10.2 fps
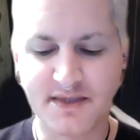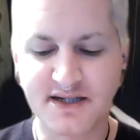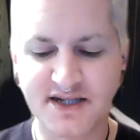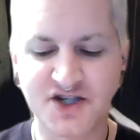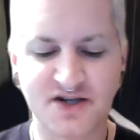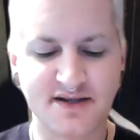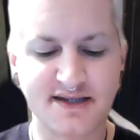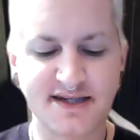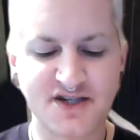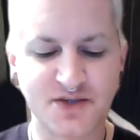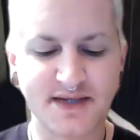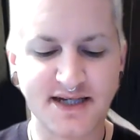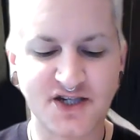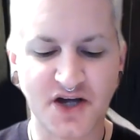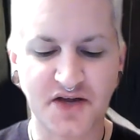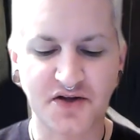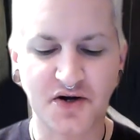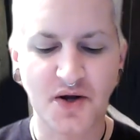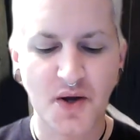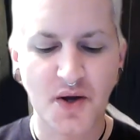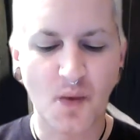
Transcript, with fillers: to each other,